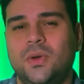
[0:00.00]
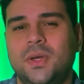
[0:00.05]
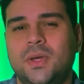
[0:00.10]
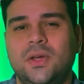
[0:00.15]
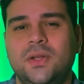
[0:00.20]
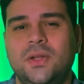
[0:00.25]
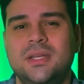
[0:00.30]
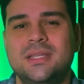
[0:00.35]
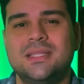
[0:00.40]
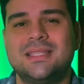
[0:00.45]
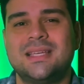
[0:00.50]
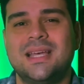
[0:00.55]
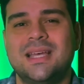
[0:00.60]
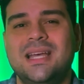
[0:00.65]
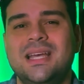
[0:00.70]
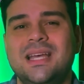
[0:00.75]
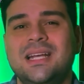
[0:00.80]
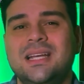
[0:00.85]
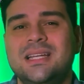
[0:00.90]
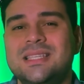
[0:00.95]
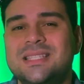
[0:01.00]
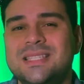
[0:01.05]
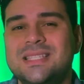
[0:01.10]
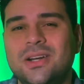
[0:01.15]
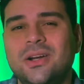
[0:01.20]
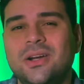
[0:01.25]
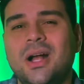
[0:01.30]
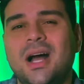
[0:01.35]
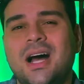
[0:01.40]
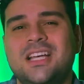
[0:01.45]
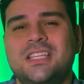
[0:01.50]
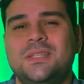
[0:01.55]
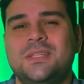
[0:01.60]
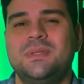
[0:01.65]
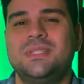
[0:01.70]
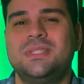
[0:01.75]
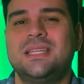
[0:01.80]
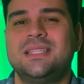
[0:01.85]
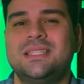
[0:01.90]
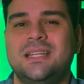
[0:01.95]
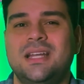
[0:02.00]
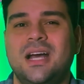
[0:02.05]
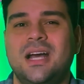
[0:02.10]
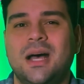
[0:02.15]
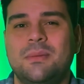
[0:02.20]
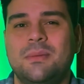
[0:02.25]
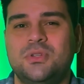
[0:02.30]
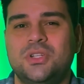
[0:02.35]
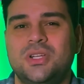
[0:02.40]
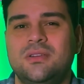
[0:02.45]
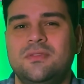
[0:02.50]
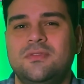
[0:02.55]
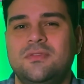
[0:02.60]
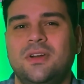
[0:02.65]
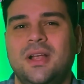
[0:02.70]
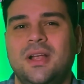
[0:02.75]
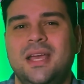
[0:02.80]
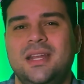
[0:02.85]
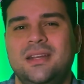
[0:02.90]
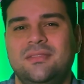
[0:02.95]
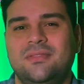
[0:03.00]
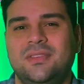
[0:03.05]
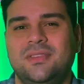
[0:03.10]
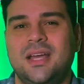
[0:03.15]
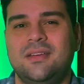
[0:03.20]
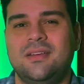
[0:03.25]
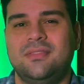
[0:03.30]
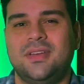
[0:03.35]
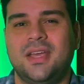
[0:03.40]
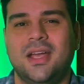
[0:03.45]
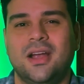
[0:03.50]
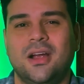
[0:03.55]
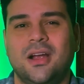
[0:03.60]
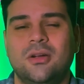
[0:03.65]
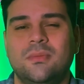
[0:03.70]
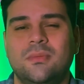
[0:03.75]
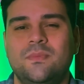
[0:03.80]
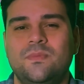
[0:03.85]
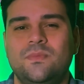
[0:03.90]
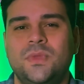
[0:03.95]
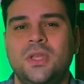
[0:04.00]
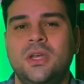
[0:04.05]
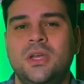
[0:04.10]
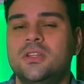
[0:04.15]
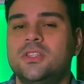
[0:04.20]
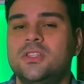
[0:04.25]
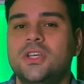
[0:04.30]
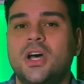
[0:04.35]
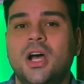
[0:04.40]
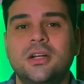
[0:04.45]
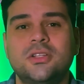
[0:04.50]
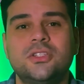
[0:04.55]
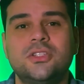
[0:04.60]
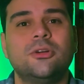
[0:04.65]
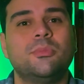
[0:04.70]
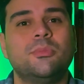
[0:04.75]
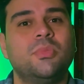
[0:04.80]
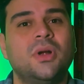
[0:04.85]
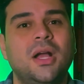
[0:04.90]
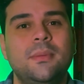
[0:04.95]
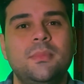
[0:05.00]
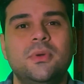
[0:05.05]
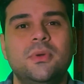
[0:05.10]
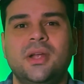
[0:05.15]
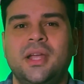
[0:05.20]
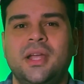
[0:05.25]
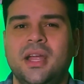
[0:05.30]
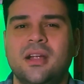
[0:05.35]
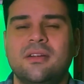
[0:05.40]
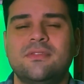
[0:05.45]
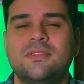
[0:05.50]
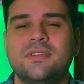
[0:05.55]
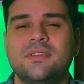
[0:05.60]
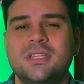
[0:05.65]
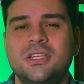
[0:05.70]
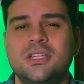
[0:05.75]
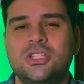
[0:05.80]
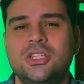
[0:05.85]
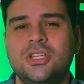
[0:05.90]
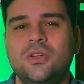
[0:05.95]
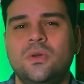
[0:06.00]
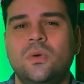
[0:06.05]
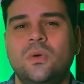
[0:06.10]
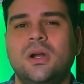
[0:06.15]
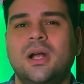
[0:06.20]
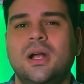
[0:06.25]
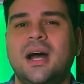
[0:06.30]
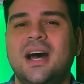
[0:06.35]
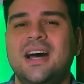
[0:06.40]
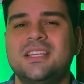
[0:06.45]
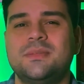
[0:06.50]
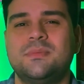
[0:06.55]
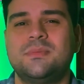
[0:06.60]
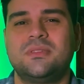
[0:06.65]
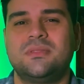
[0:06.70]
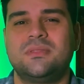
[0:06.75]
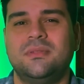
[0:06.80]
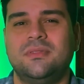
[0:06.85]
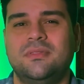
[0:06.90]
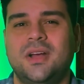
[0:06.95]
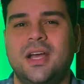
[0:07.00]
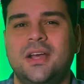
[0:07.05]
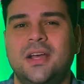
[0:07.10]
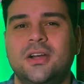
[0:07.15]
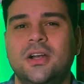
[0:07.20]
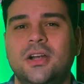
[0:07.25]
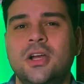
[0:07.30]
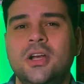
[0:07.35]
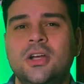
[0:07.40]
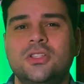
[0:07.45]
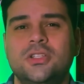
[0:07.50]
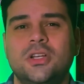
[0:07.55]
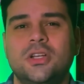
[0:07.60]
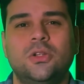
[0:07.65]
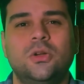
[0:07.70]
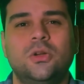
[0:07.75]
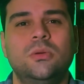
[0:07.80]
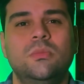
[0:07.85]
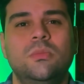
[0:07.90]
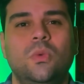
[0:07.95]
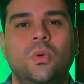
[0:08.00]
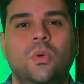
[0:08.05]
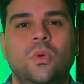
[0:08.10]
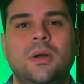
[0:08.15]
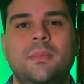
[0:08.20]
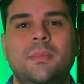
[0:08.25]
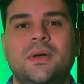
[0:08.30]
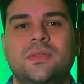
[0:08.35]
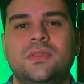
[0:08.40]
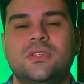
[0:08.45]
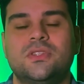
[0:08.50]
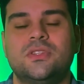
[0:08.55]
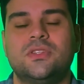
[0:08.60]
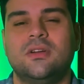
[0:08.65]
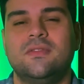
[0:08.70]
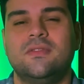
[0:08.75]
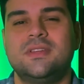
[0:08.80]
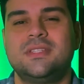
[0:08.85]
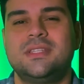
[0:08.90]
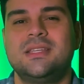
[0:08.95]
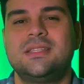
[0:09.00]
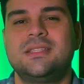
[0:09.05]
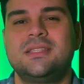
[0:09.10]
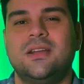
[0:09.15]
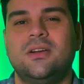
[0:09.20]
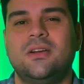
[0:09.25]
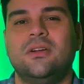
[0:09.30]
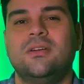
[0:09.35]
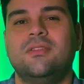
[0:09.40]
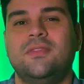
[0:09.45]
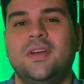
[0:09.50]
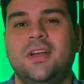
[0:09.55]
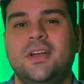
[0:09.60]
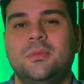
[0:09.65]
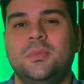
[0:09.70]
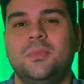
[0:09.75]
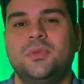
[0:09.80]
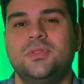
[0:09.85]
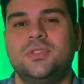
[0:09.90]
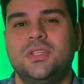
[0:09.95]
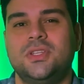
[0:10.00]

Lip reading: illness, consider hospice as an option for end-of-life care. Talk to your primary care physician or a hospice provider to learn more about the services that are available to